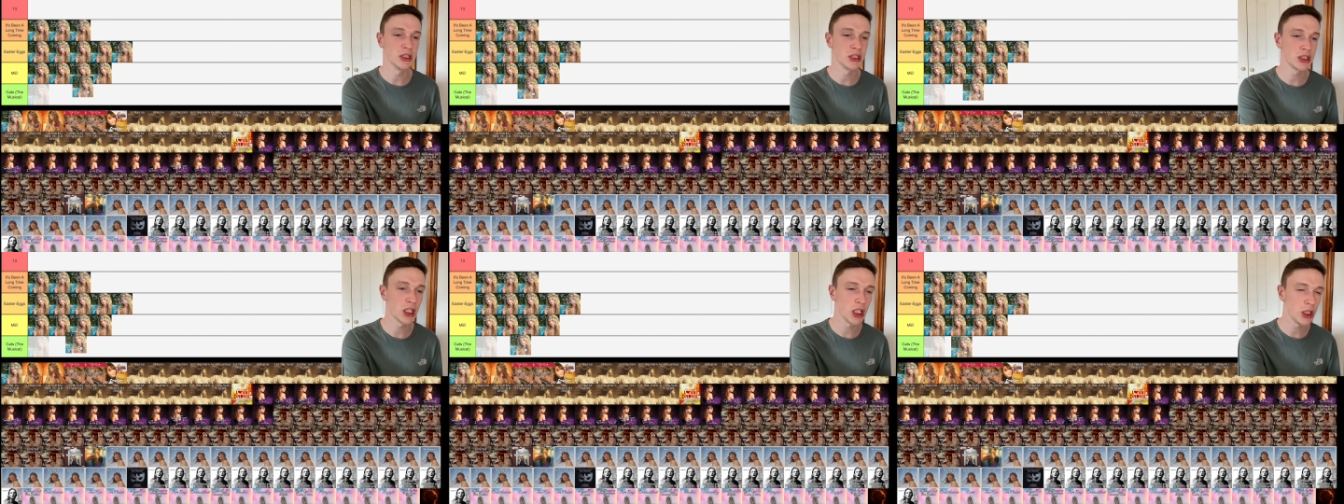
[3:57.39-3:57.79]

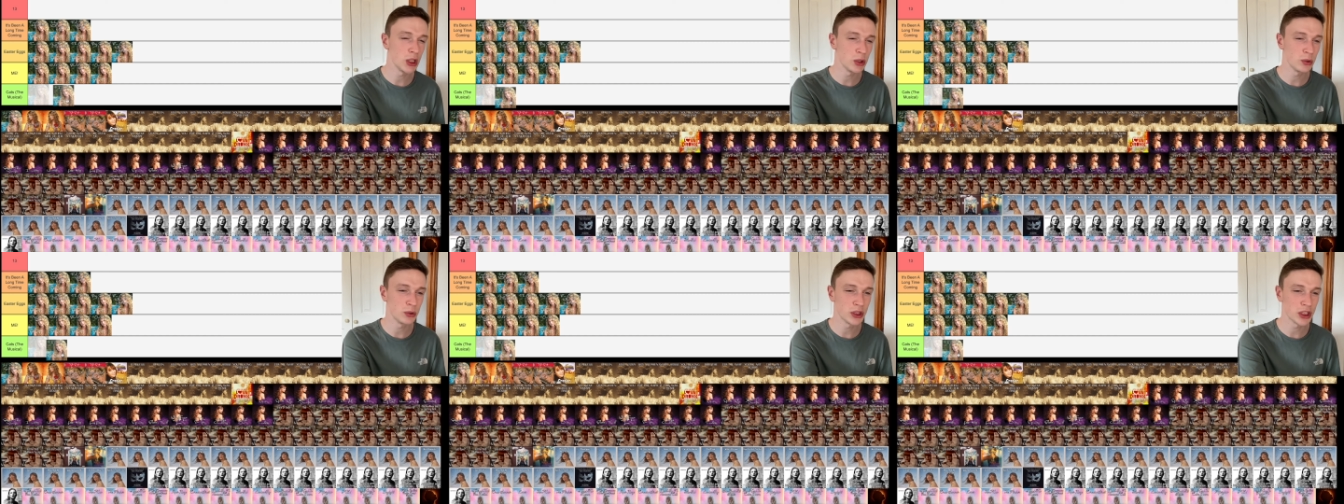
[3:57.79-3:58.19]

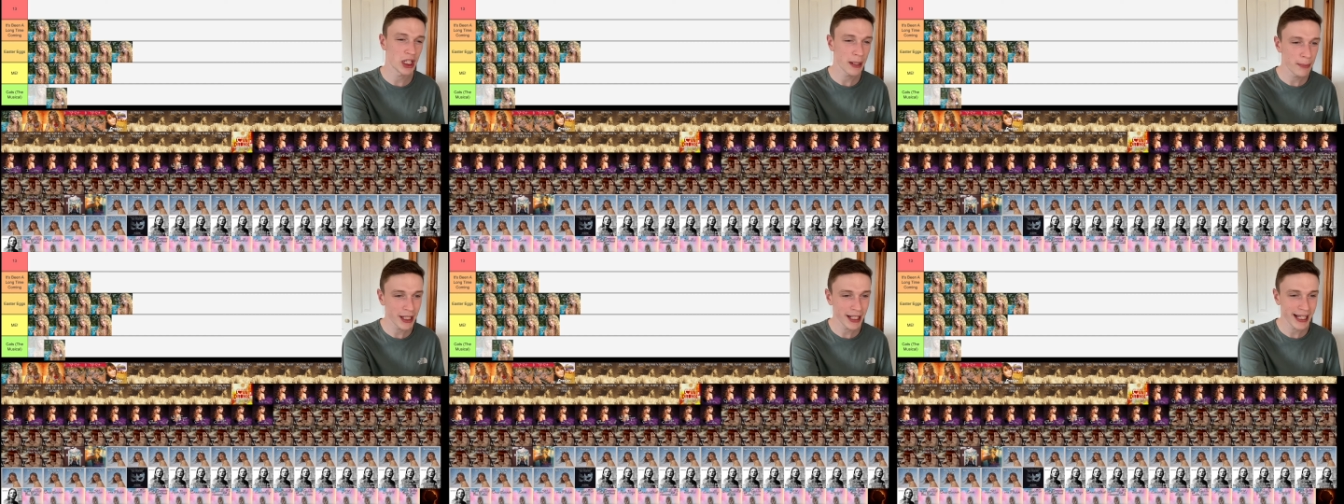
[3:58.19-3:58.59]
So, should
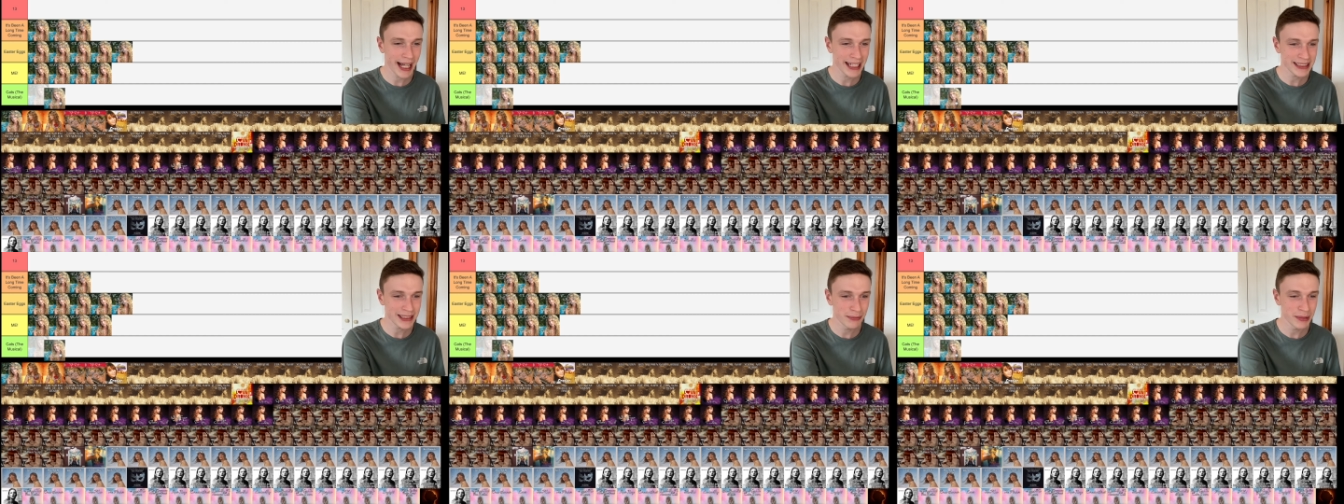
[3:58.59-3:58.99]
I put it in
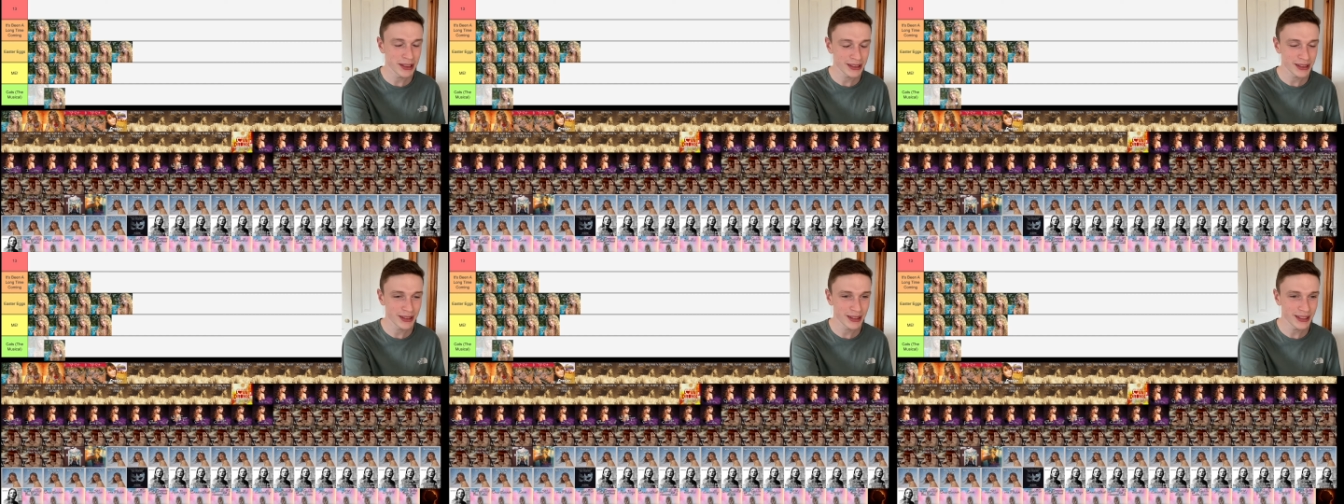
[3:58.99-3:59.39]
Cats the
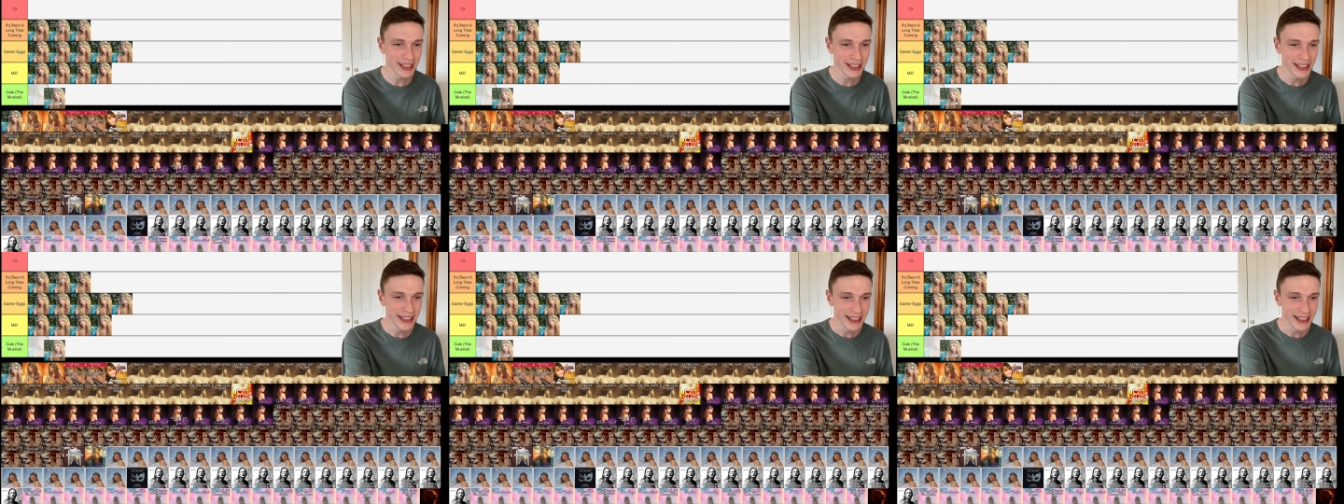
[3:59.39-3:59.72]
Musical?